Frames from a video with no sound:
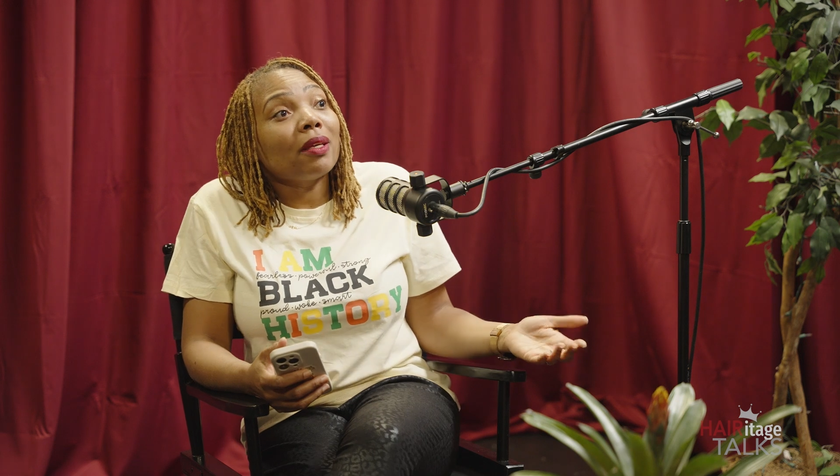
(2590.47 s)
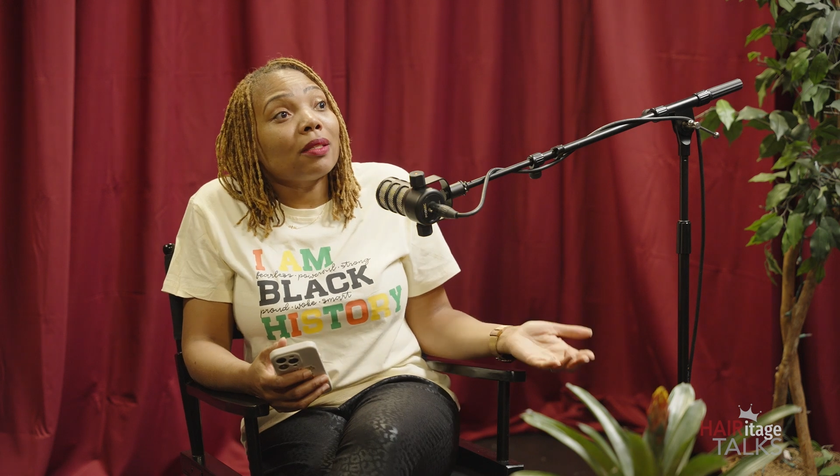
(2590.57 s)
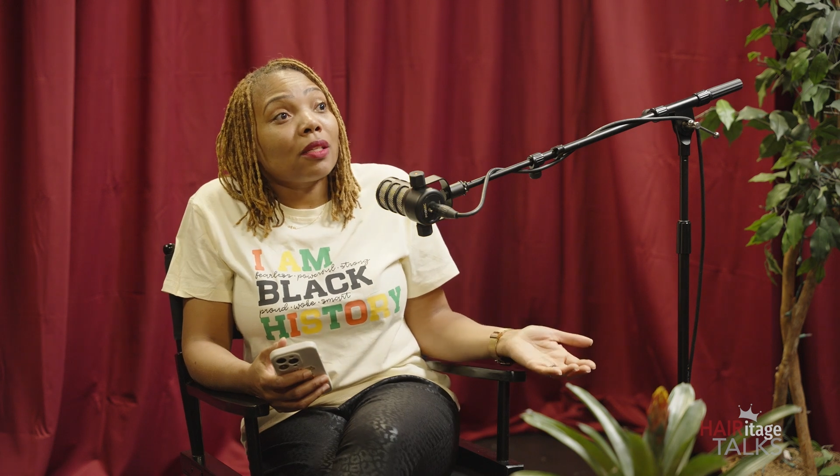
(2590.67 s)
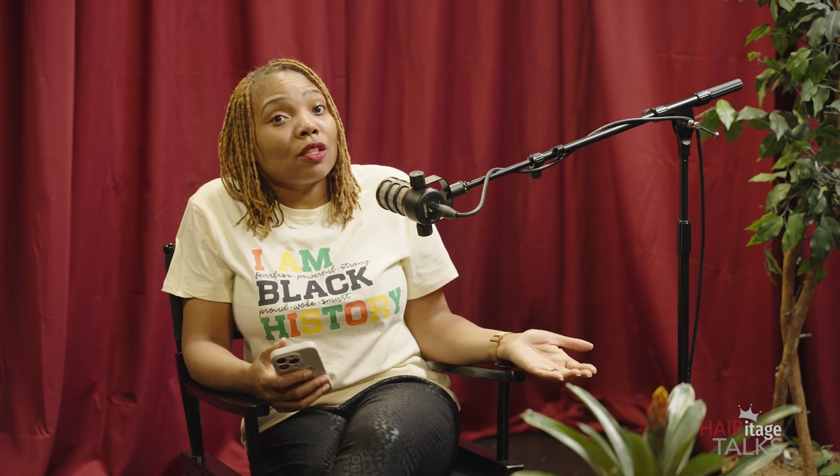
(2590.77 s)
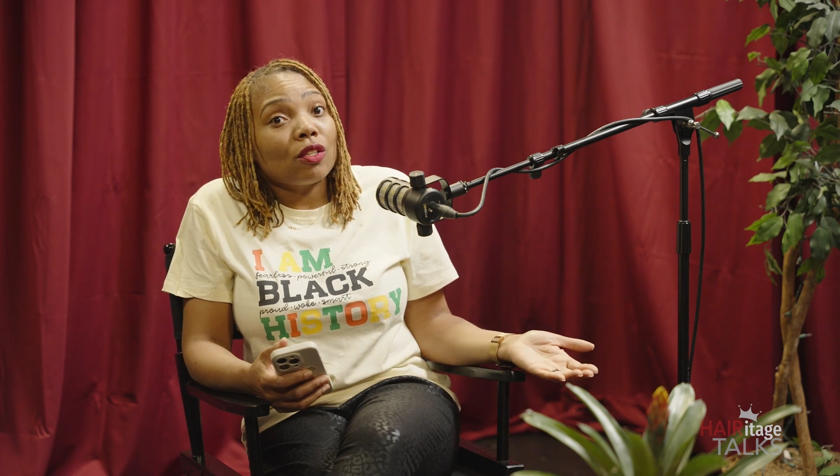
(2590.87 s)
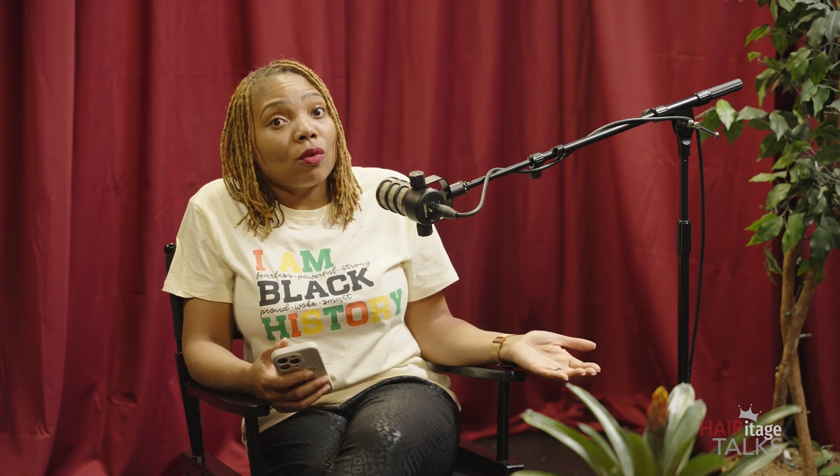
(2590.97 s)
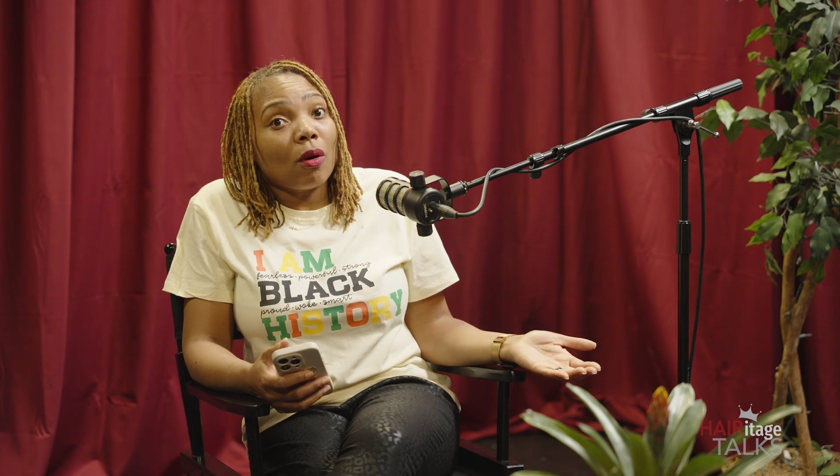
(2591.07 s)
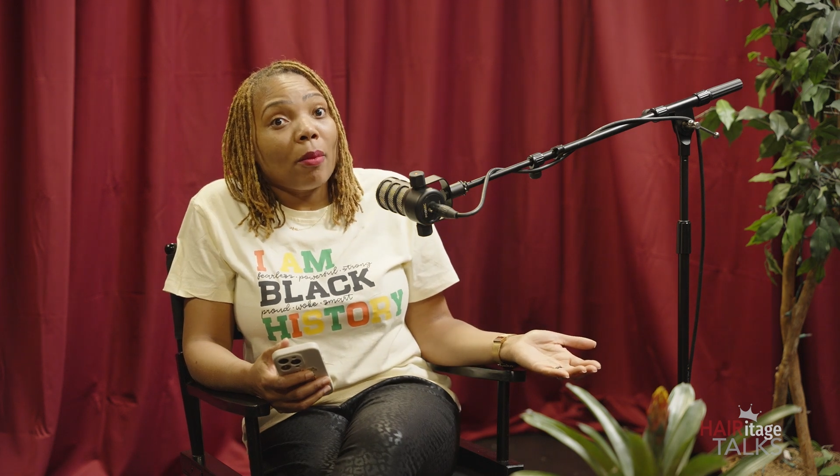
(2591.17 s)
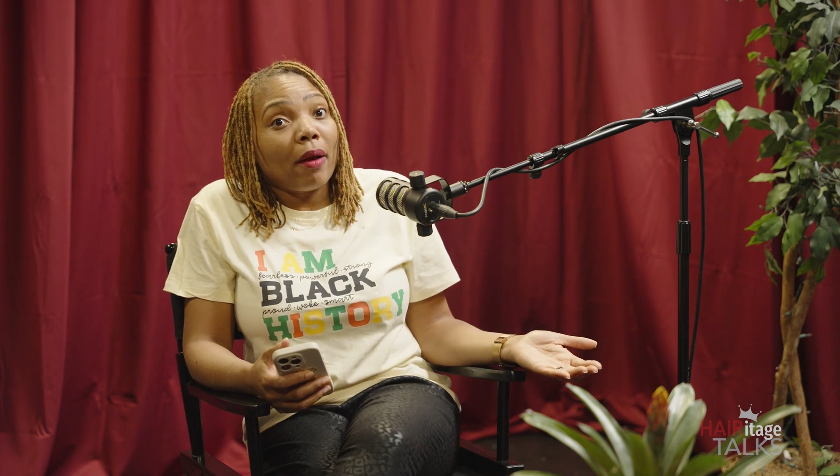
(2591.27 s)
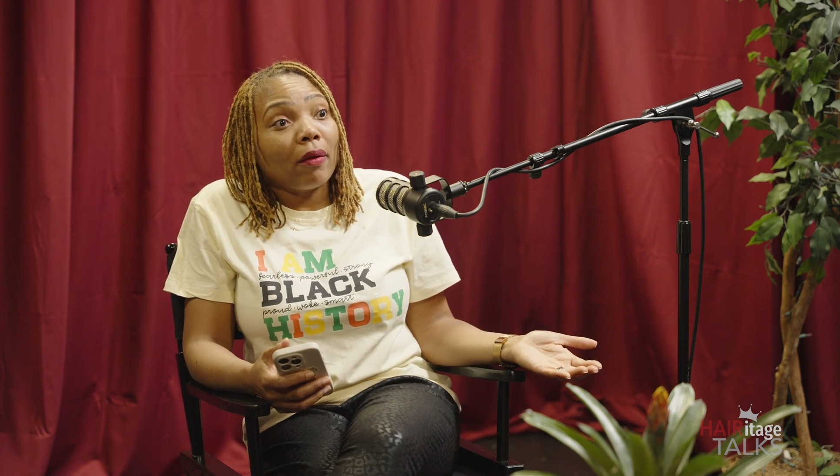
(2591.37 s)
intentional
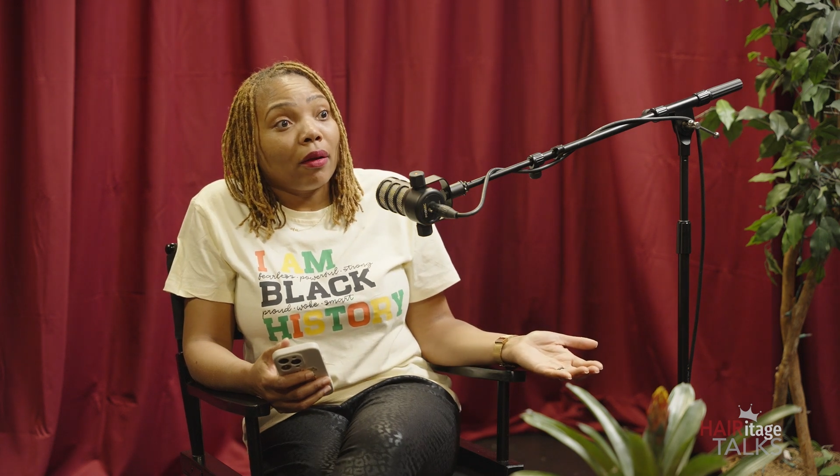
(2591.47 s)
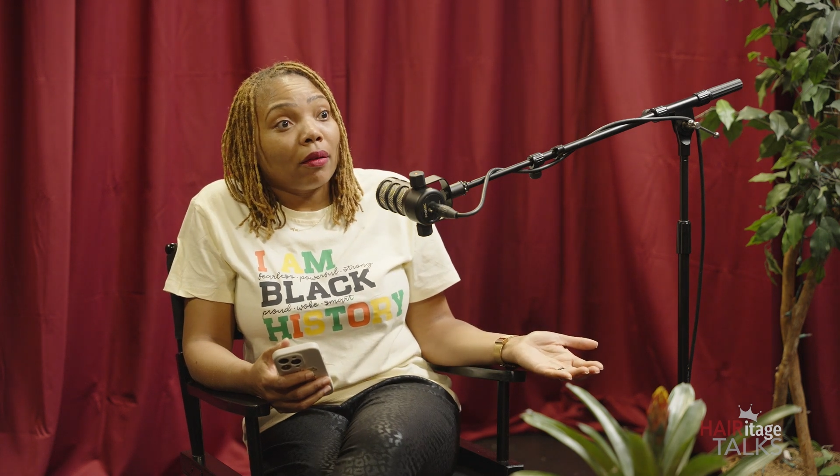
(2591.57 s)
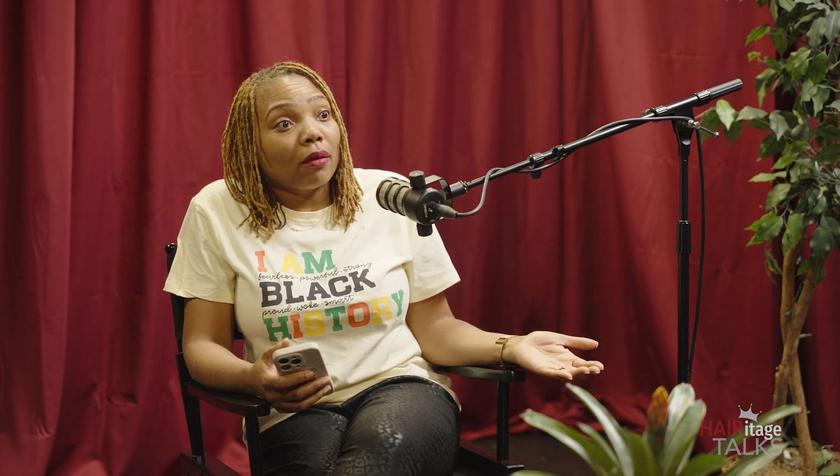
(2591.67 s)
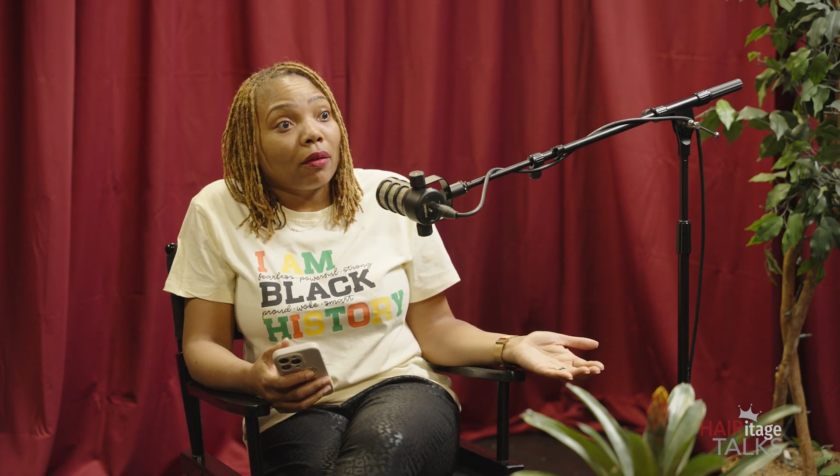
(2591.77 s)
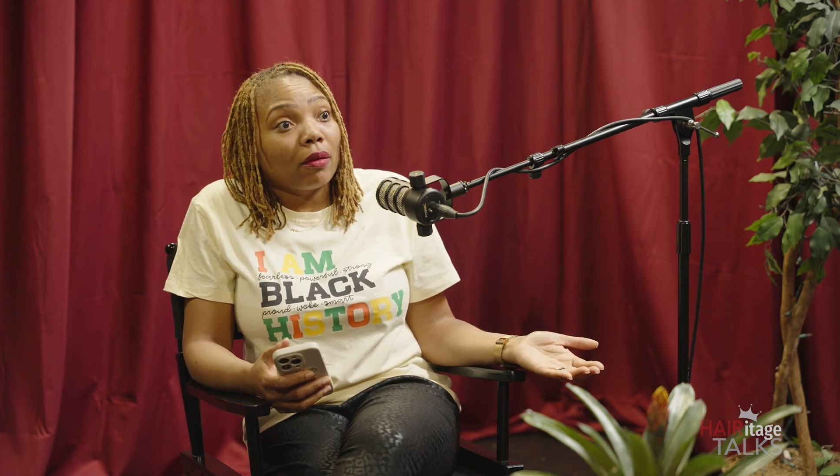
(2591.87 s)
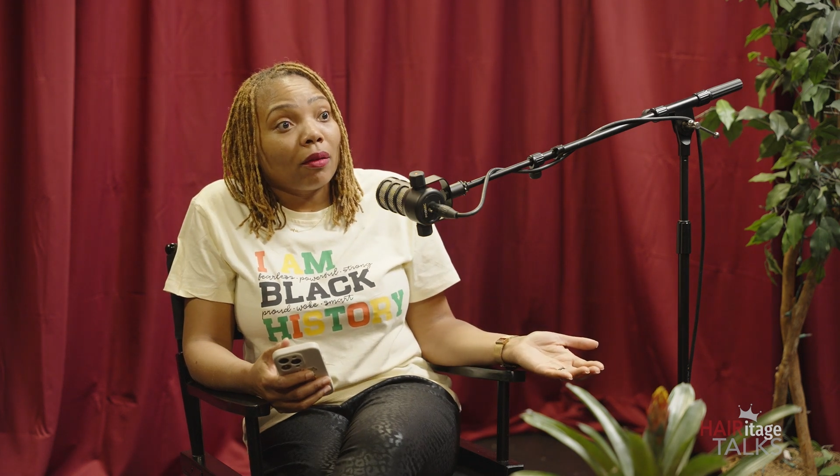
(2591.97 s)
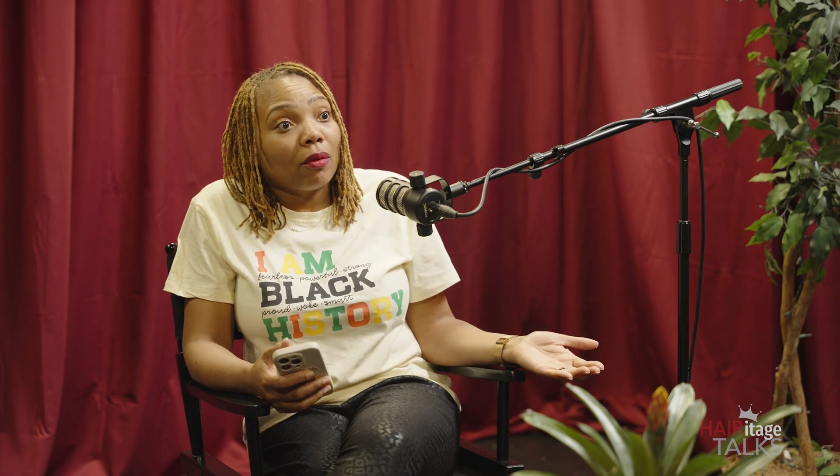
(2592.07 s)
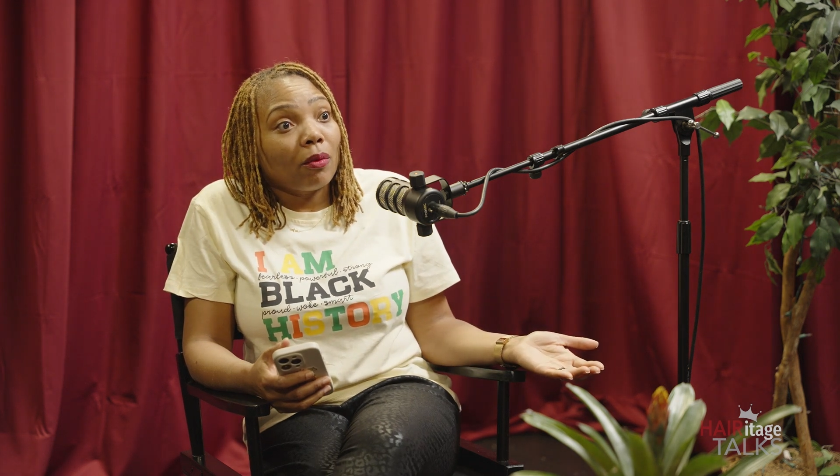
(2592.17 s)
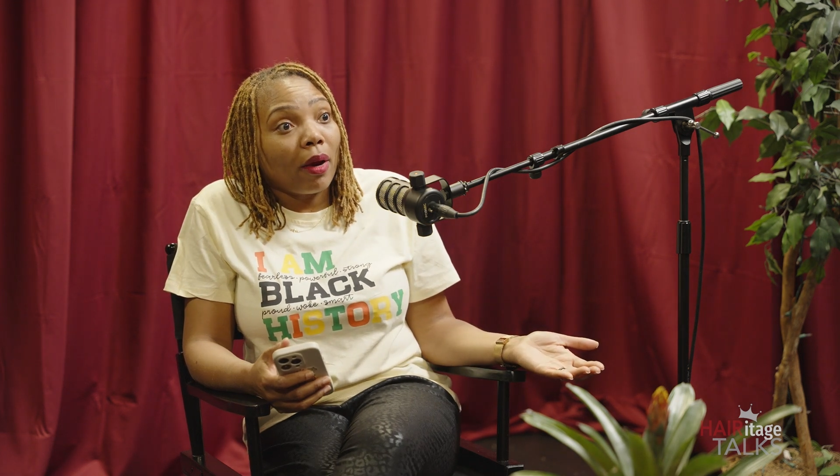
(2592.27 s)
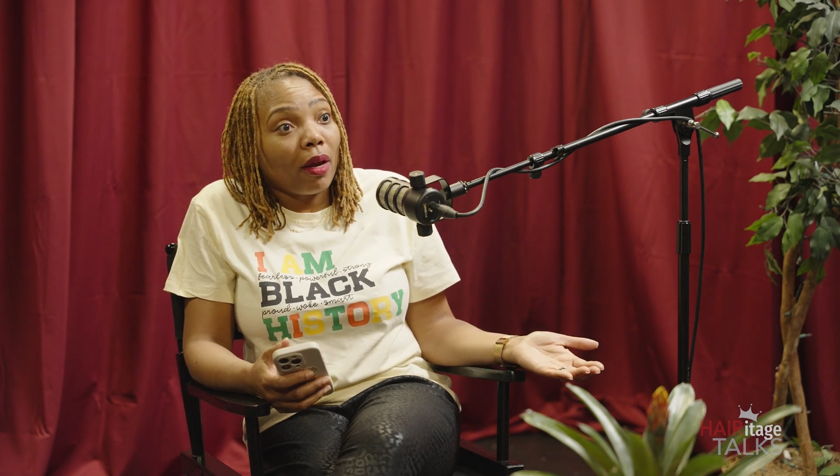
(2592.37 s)
about it,
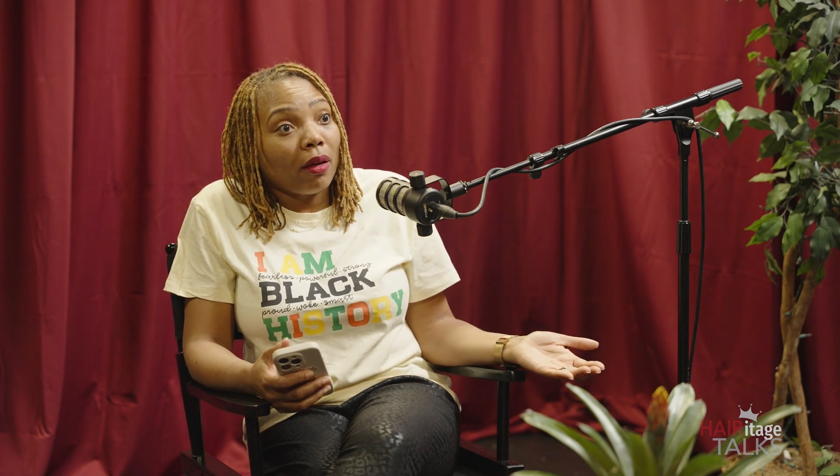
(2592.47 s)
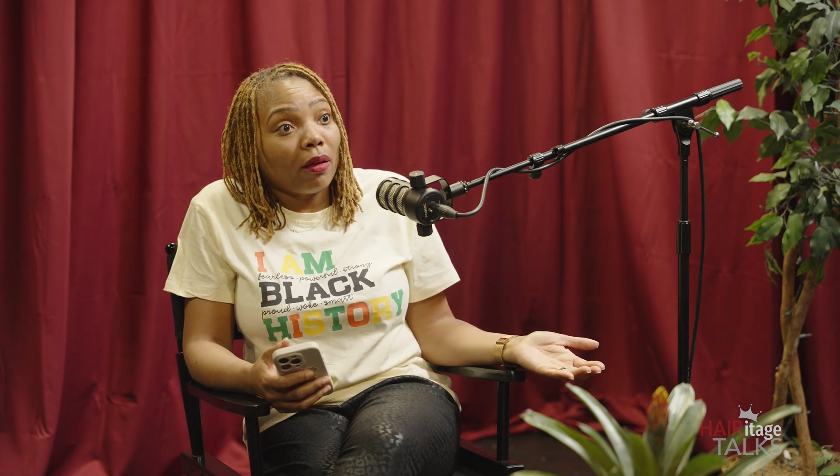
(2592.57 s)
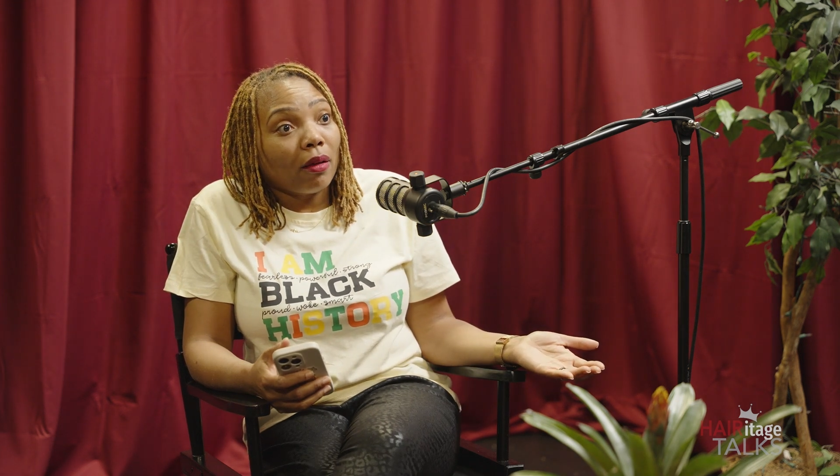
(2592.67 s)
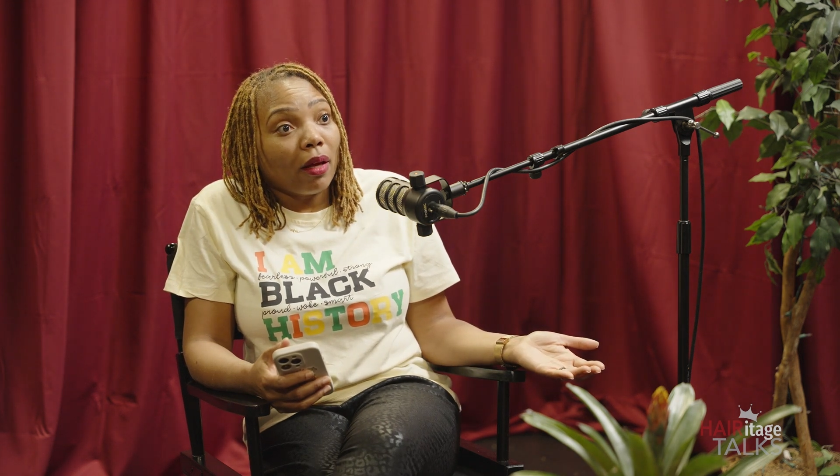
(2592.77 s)
right?